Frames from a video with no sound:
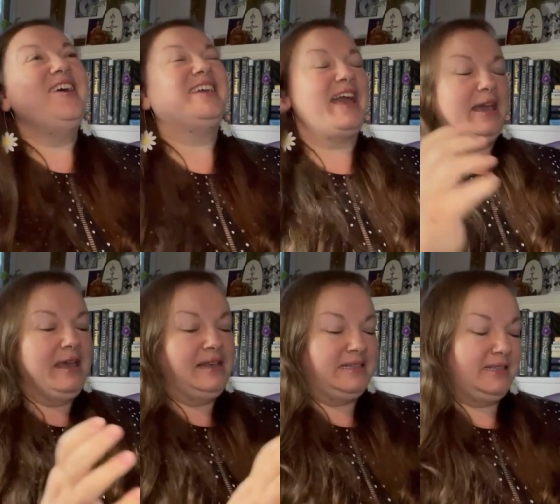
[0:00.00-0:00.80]
okay,
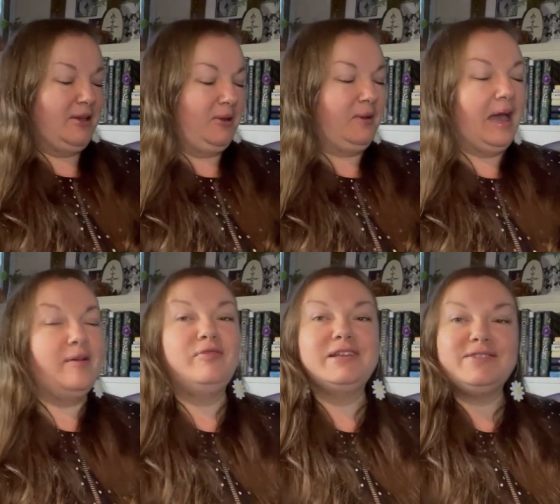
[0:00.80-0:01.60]
so uh,
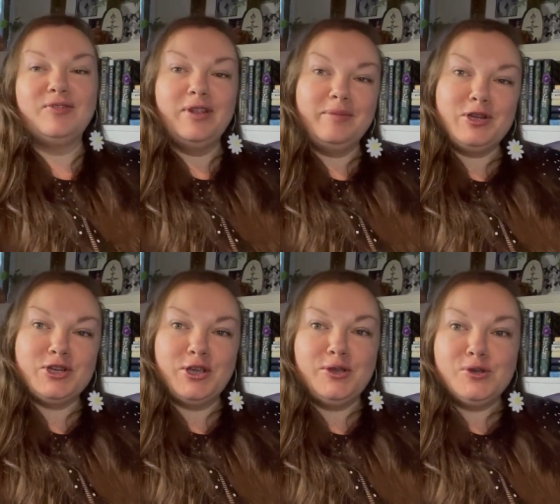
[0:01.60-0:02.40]
first of all, I'm going to
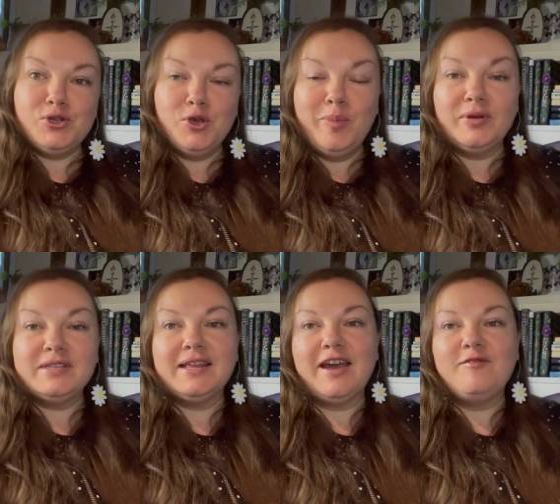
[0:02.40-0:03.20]
show you two
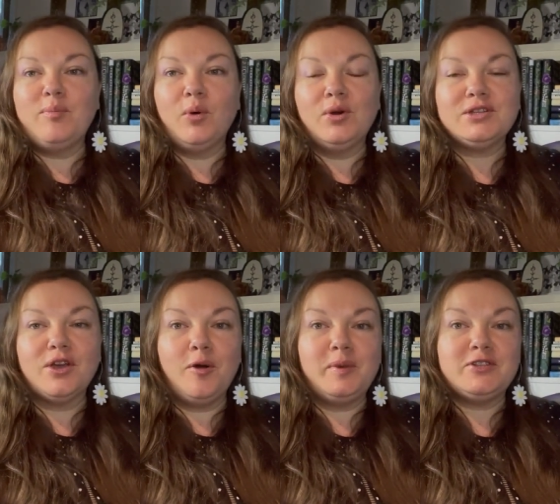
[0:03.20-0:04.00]
books that I've bought
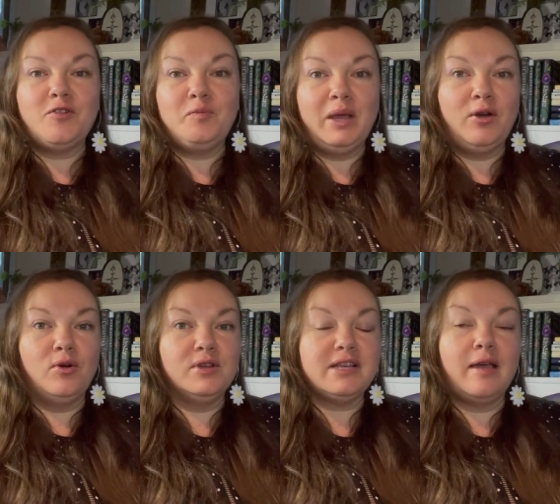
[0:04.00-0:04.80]
copies of
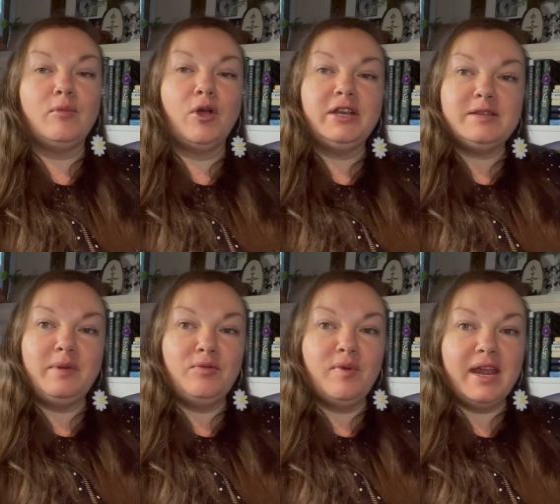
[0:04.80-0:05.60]
because I'm going to
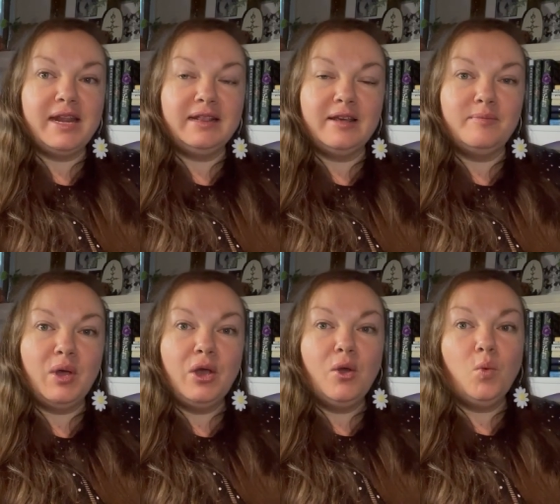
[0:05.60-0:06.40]
be reading them
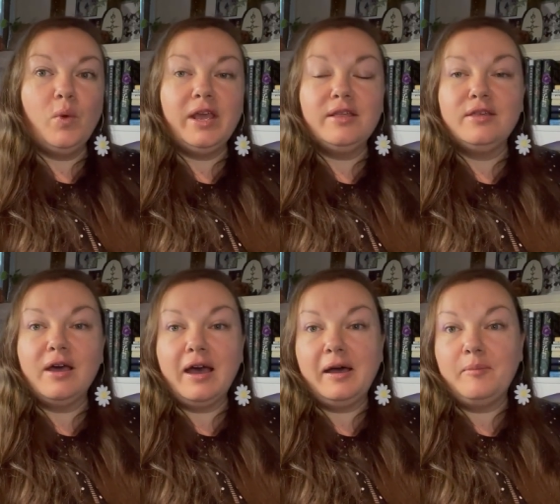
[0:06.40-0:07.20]
with
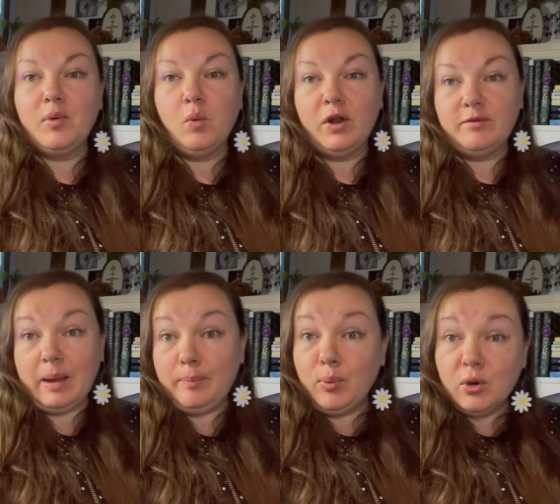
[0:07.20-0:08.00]
um, one of
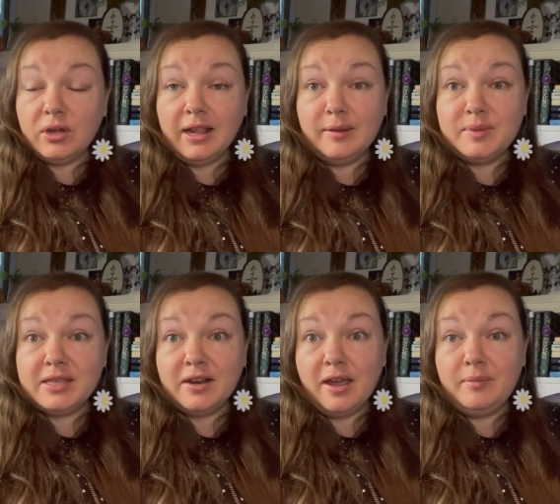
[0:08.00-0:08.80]
my book clubs
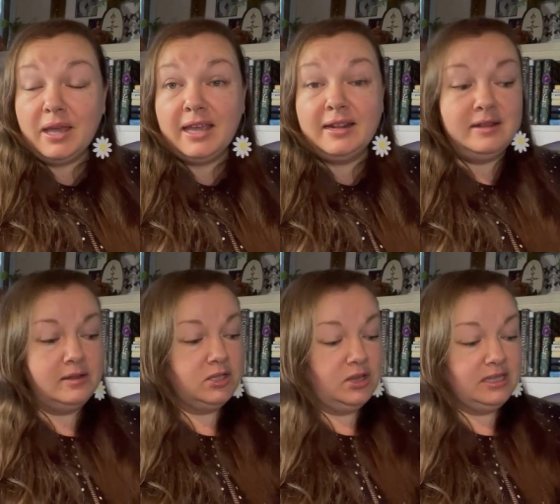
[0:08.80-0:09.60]
that I'm in.
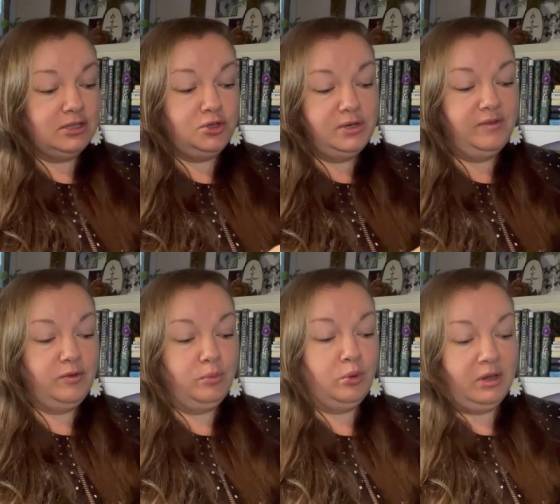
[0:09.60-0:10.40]
So these are two
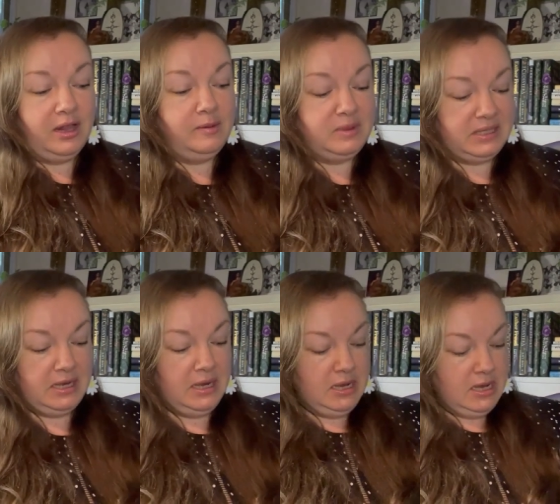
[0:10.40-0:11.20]
different book clubs.
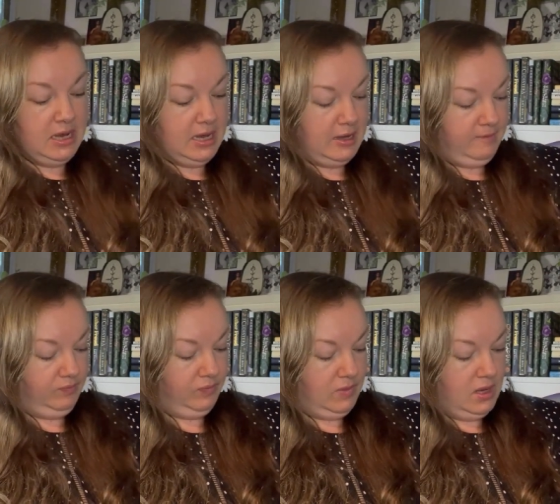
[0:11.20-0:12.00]

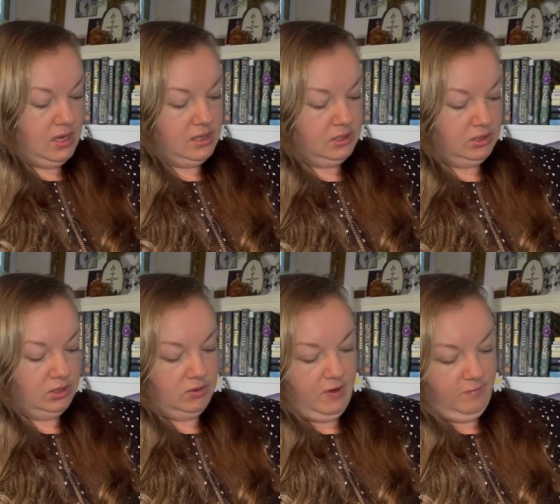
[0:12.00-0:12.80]
Um, and
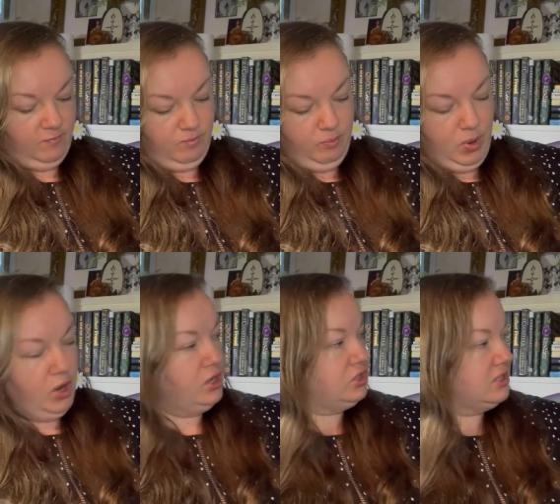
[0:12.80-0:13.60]
so I've
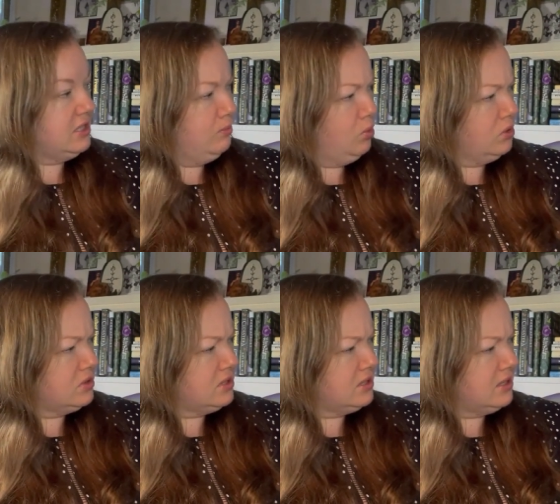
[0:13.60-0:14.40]
purchased the
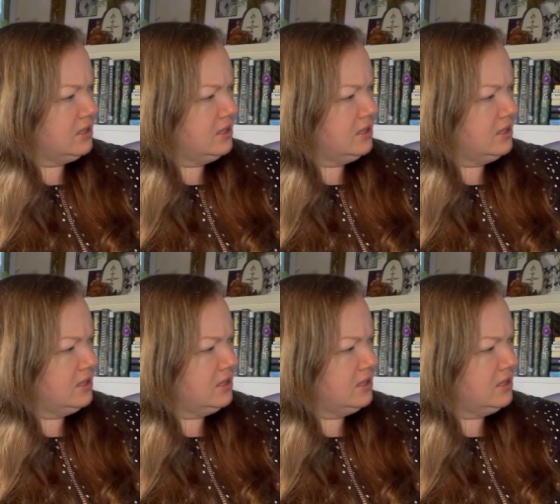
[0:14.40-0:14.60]
books